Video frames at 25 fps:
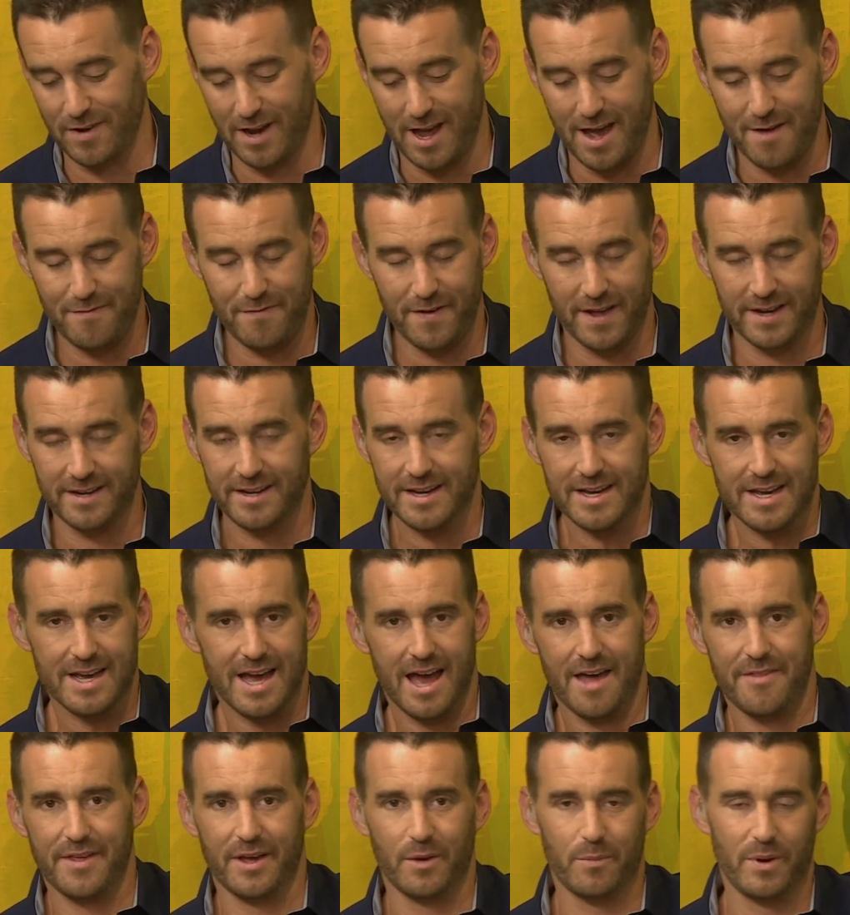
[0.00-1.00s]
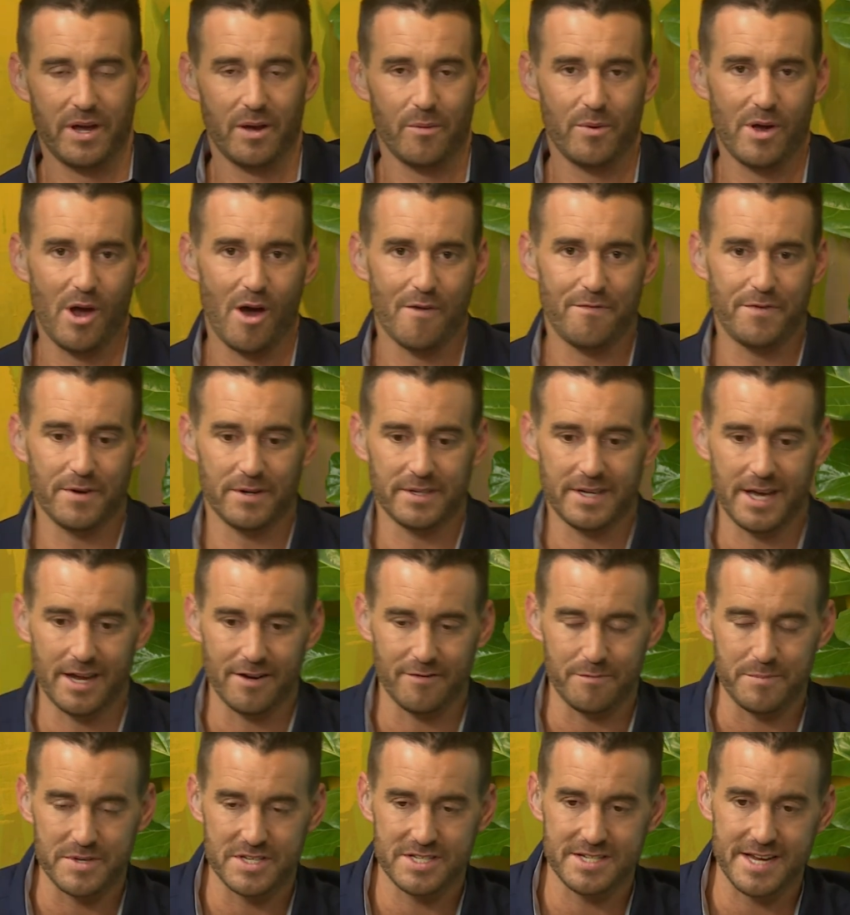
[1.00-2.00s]
of life. And mm. I think we, we often kind
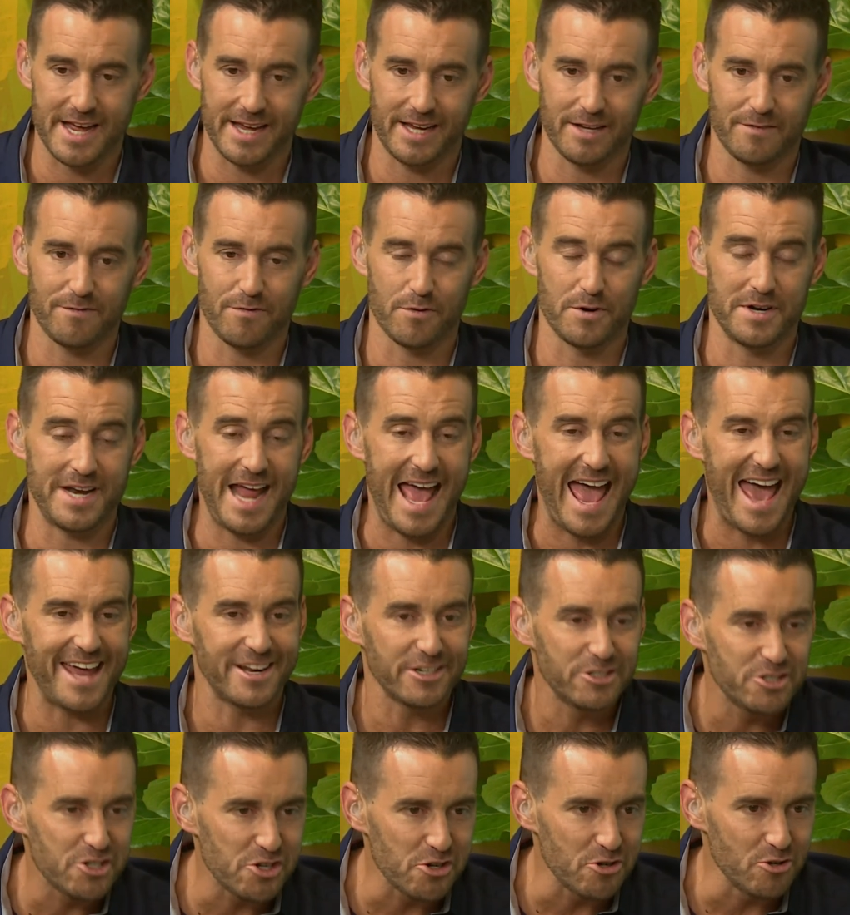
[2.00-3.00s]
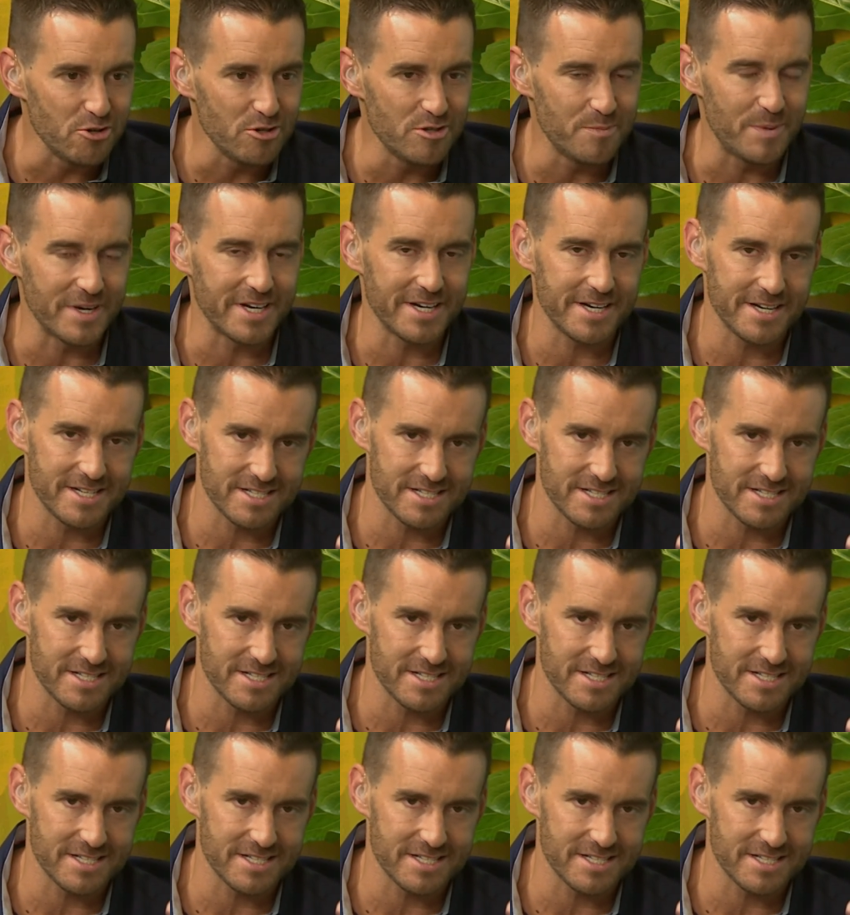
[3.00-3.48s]
of mistake it for an attitude, but